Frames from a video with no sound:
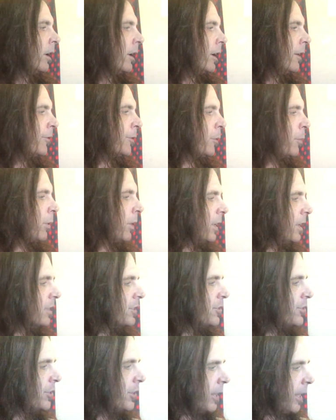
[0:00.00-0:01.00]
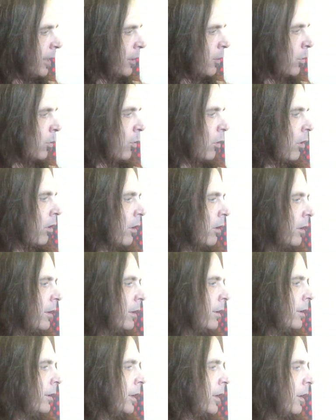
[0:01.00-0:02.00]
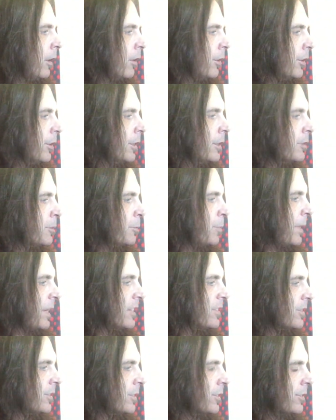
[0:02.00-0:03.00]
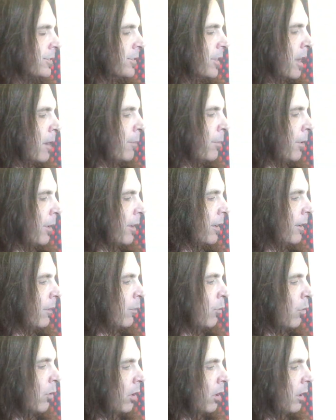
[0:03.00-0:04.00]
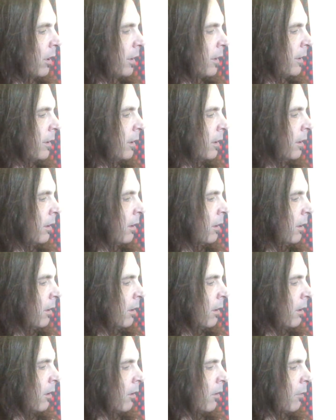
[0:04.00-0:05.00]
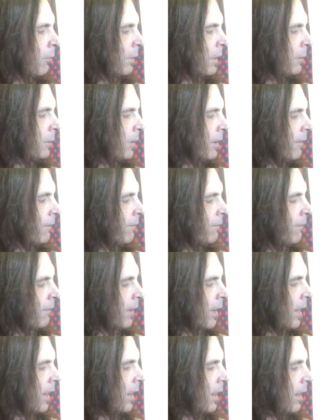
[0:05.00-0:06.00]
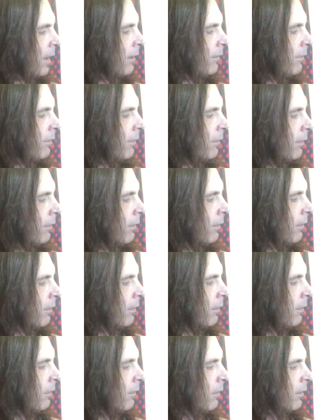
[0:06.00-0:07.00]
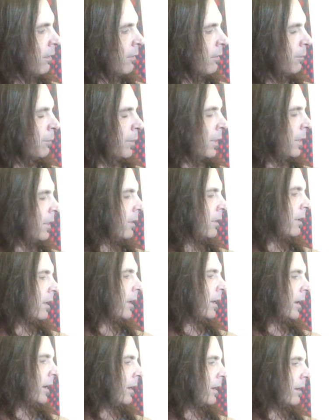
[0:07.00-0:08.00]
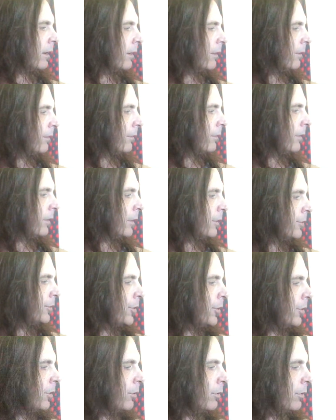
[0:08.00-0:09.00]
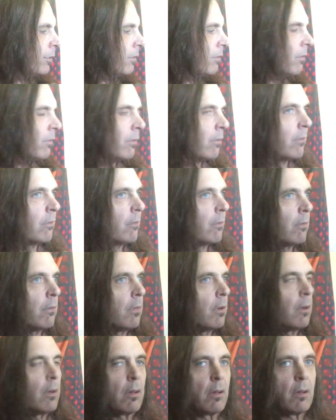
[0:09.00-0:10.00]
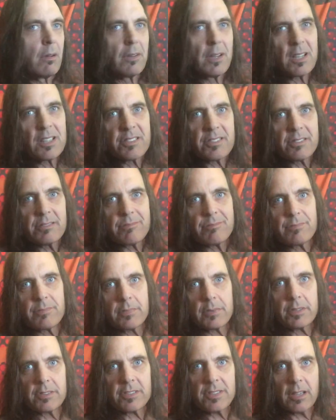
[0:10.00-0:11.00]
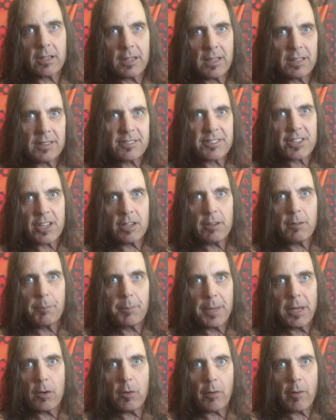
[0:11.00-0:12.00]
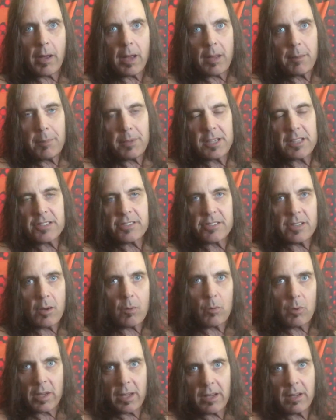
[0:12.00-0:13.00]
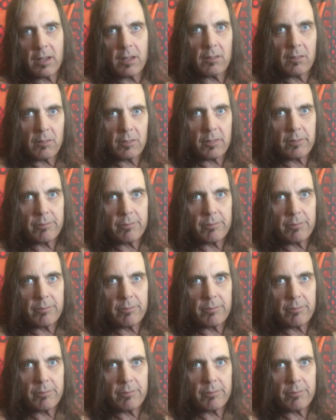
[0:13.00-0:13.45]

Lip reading: if you're playing a G chord, you know, it's best to stop on a 1 or maybe a 5. But like a 2, it's gonna be okay, but it's not really gonna